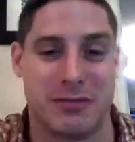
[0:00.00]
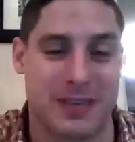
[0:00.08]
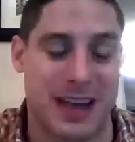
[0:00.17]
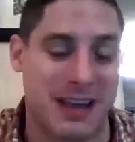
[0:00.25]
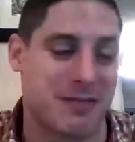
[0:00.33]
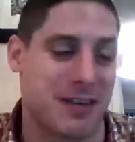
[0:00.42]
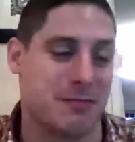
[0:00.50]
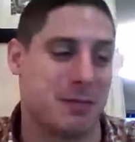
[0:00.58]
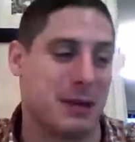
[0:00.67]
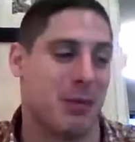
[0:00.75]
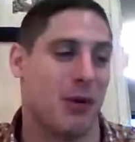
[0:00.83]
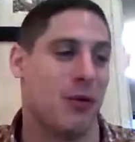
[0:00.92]
if
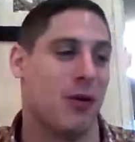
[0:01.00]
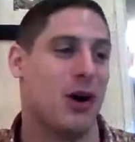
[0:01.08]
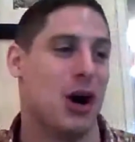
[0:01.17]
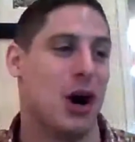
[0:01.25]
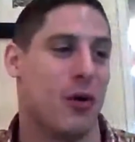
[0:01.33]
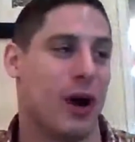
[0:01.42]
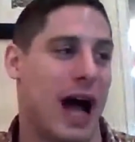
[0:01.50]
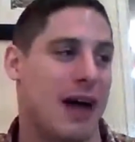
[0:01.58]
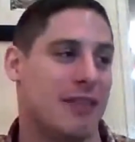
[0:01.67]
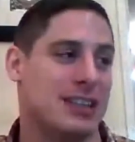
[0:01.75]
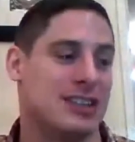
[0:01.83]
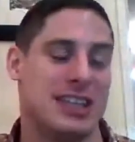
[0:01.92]
people were
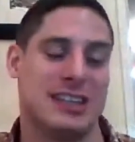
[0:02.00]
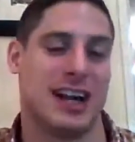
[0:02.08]
having, say,